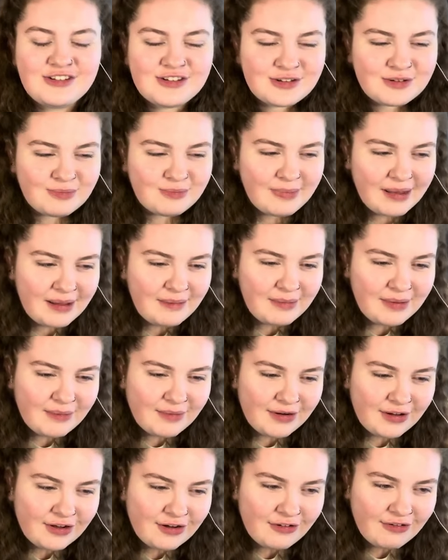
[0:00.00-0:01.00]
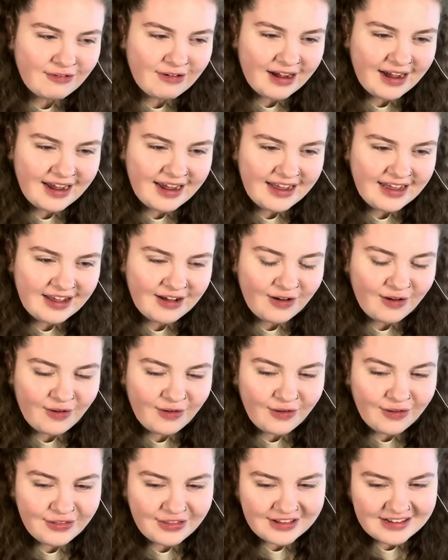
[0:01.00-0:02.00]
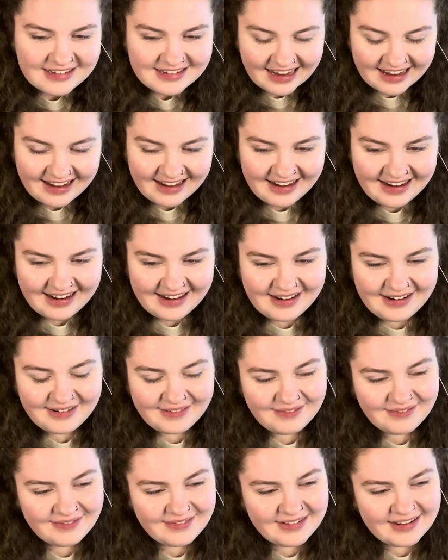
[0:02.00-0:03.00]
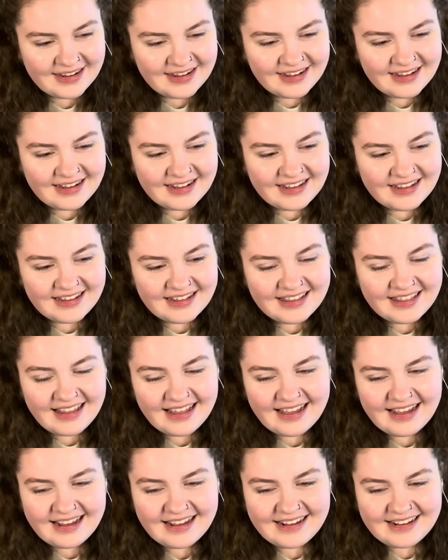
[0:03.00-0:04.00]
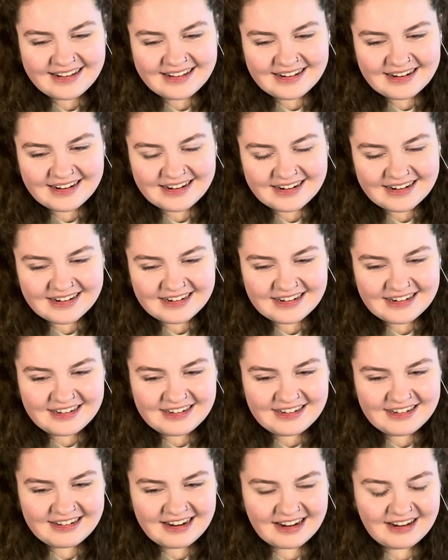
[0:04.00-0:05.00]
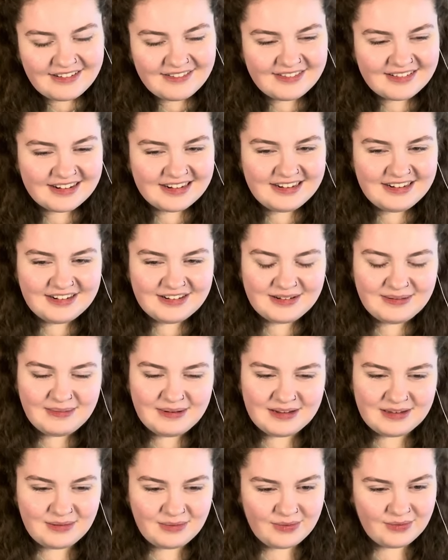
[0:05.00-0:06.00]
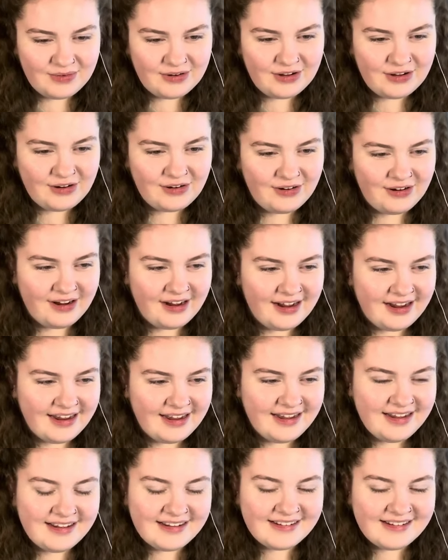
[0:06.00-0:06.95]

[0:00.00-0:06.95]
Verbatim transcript: just make me want to cry all the time? Like, genuinely just makes me want to cry.